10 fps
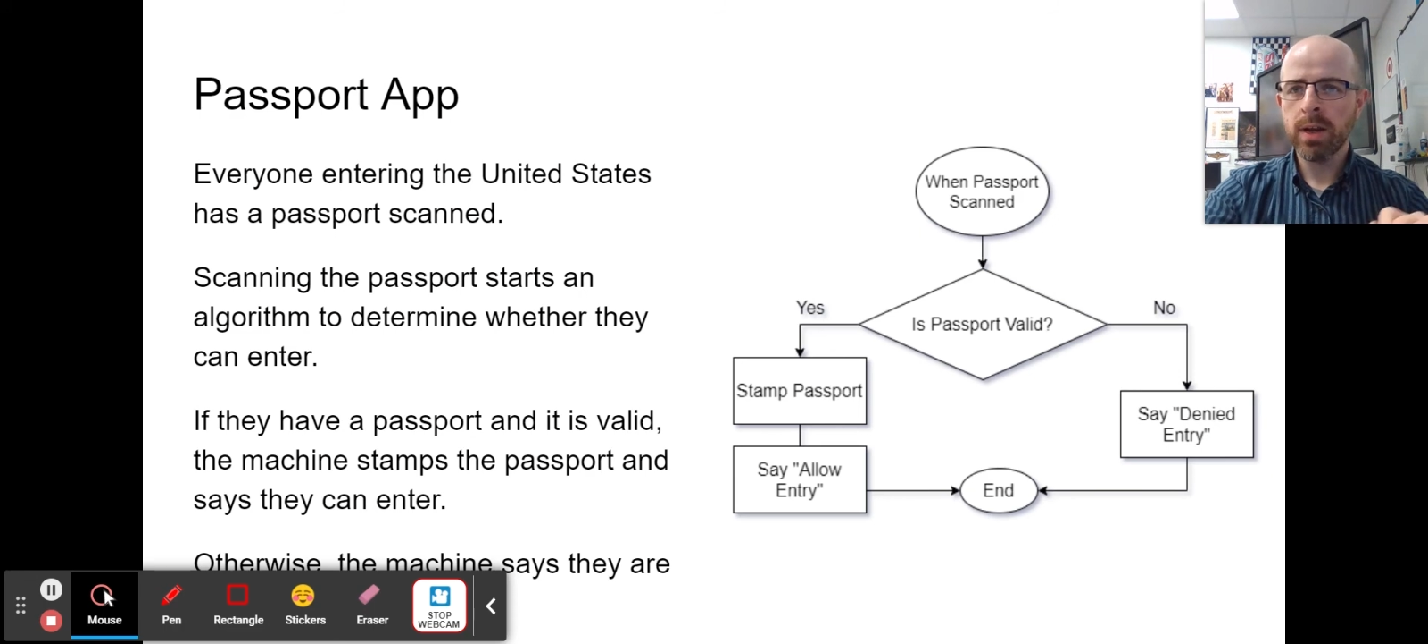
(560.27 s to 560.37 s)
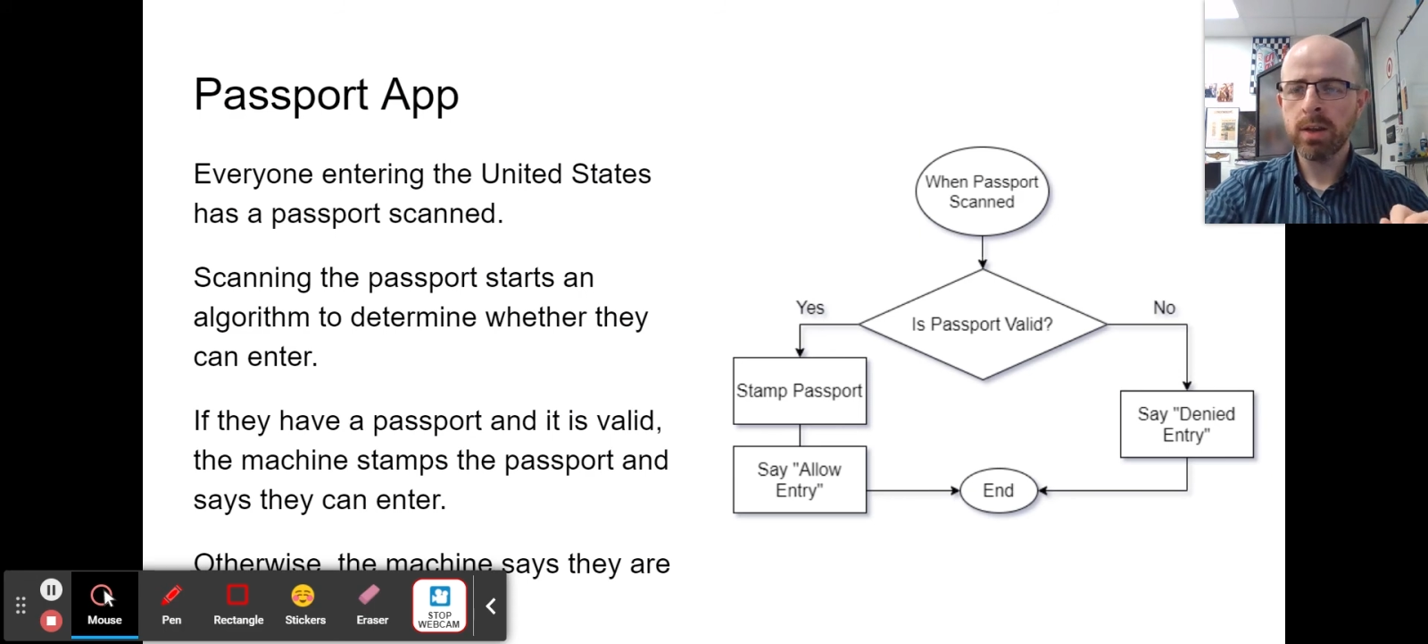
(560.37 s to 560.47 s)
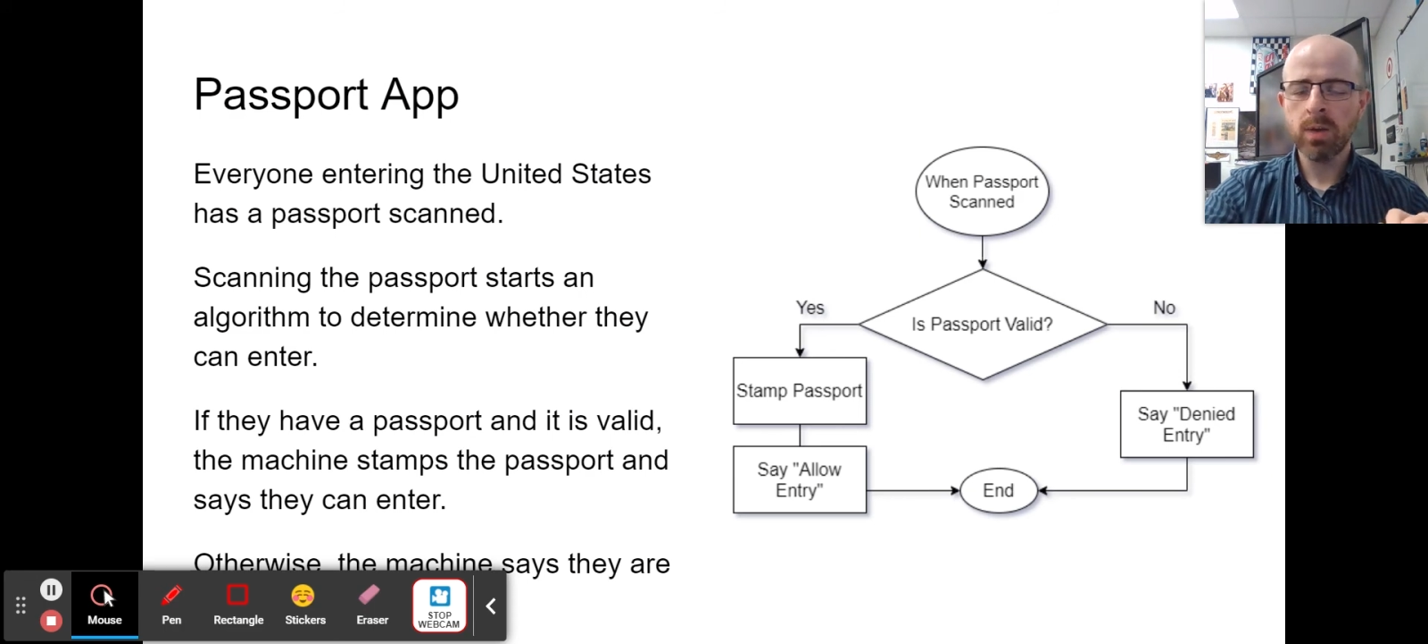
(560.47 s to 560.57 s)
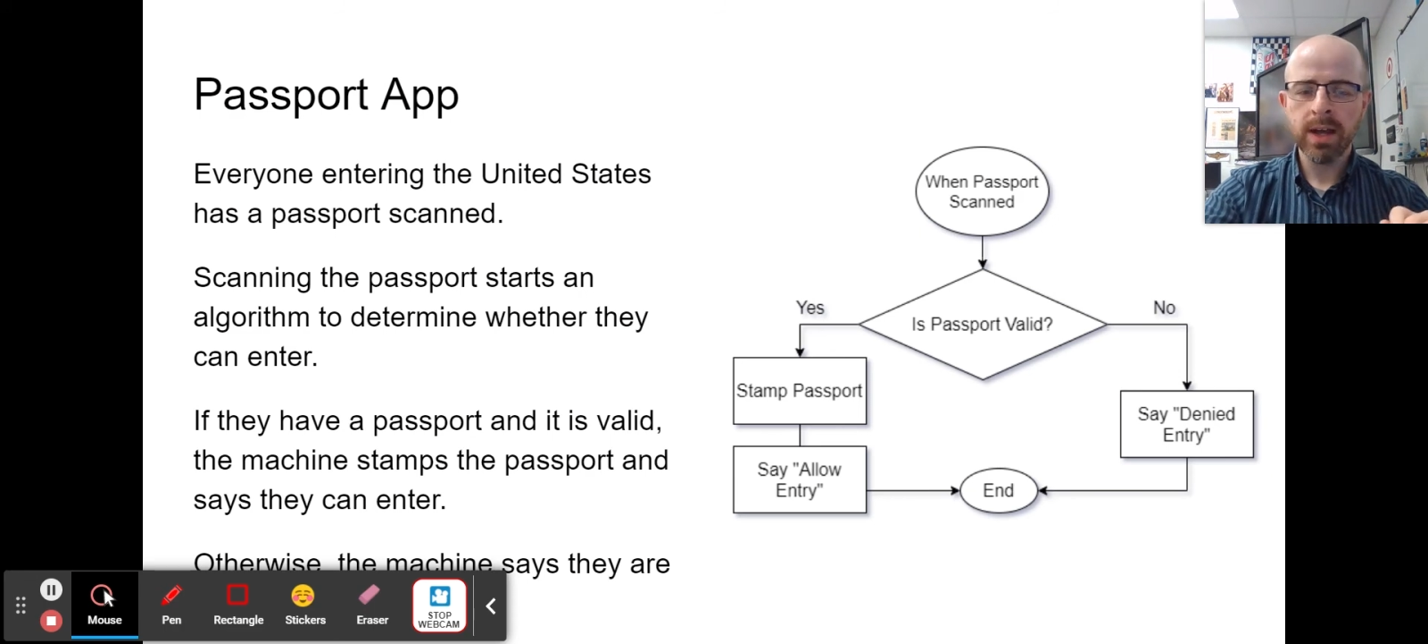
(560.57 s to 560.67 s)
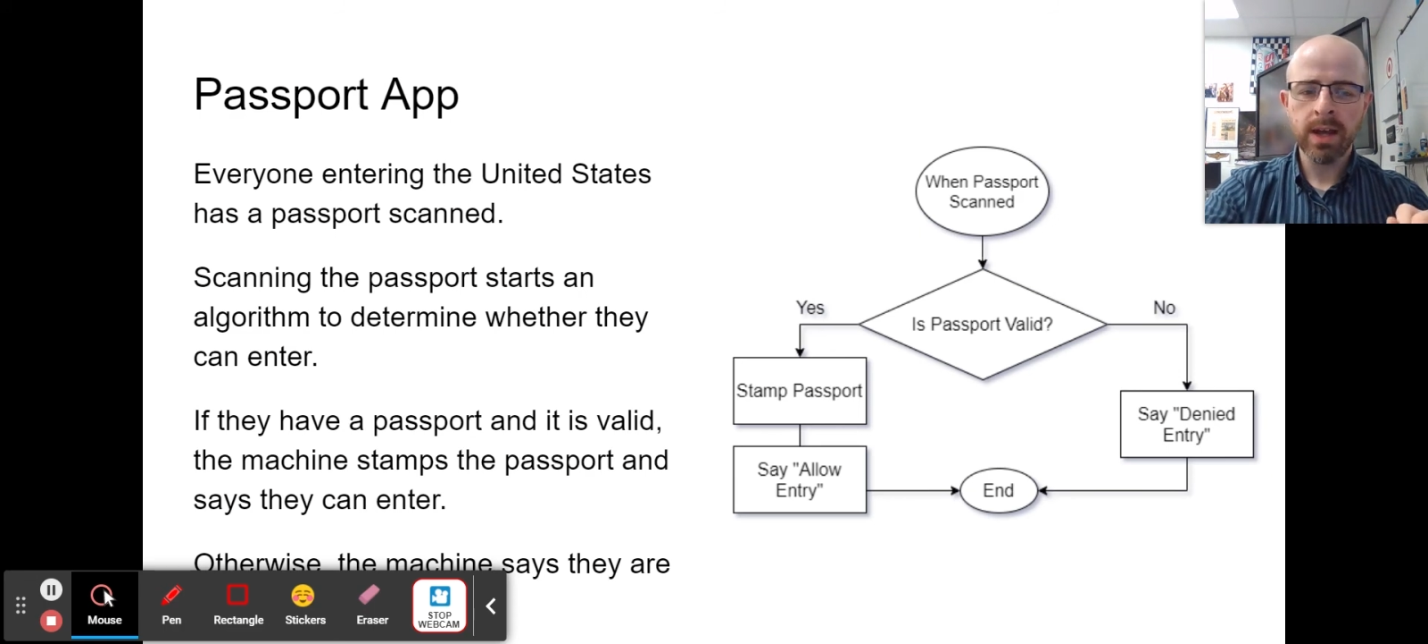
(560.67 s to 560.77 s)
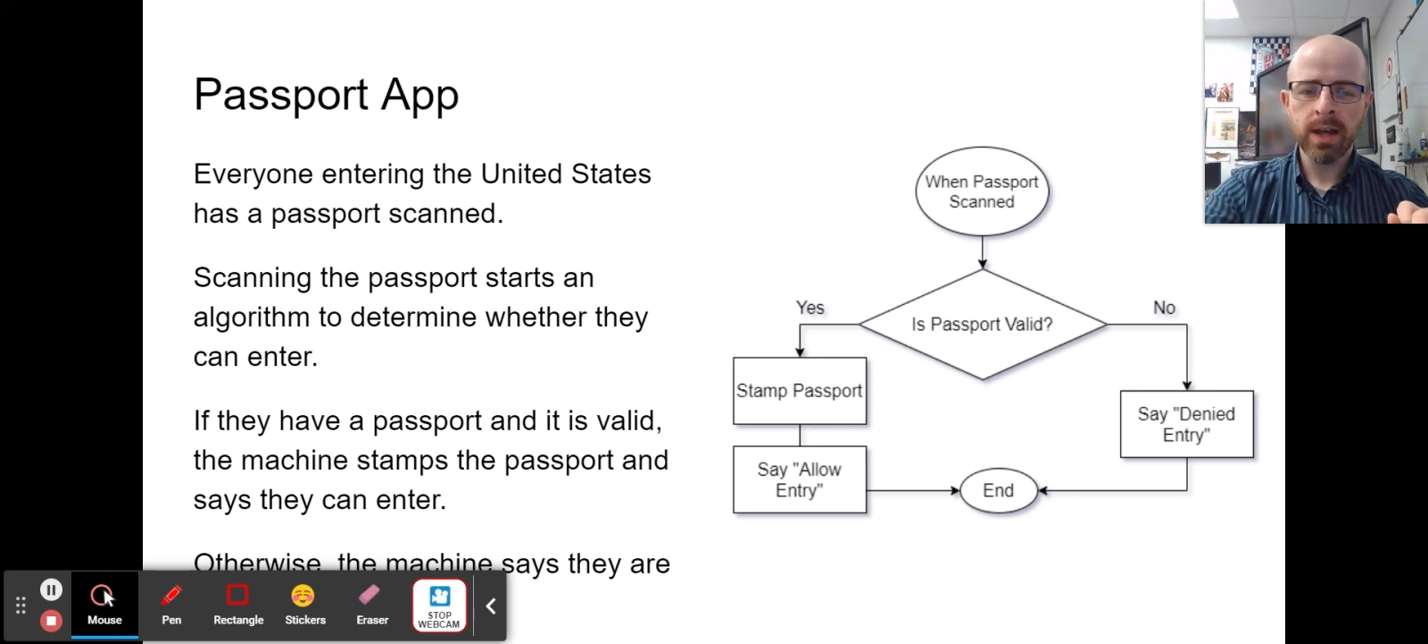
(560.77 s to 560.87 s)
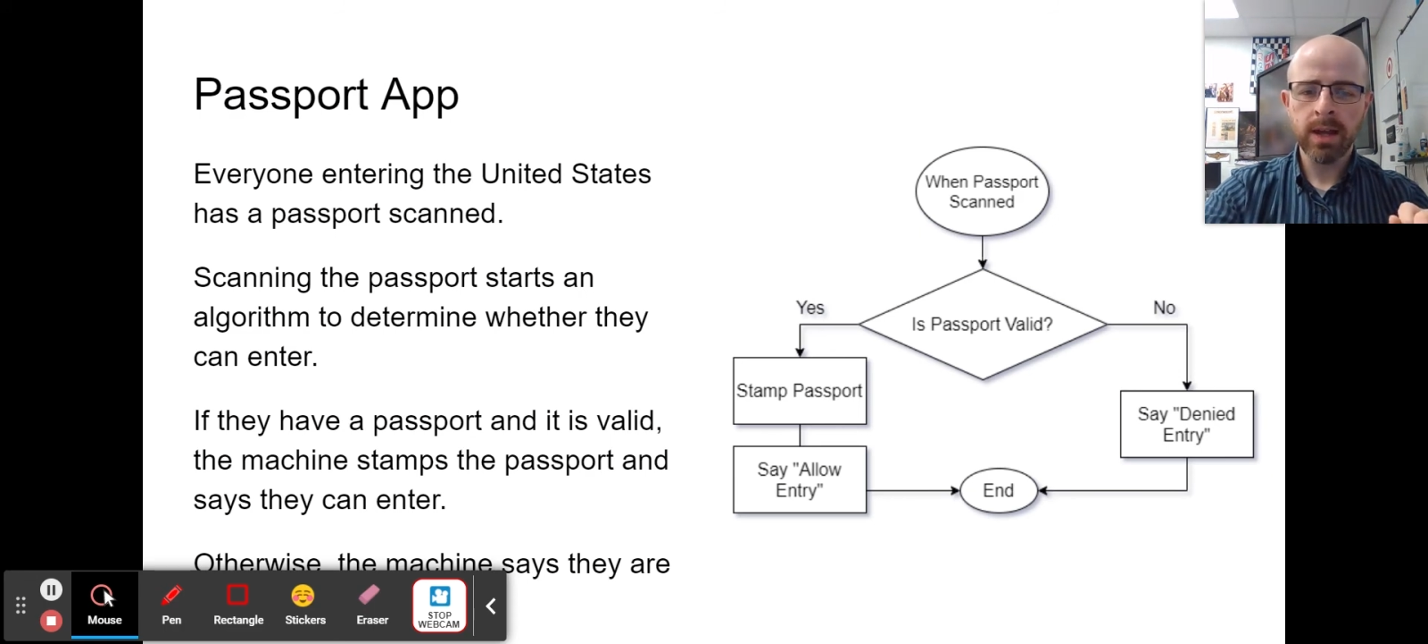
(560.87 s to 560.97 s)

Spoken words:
one you get